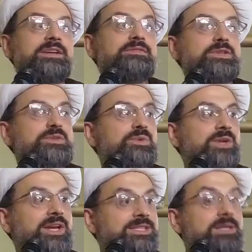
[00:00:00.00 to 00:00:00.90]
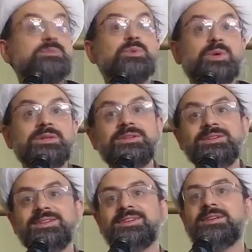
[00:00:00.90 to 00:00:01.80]
every surah except one?
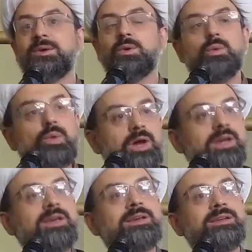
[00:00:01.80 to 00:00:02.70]
Why?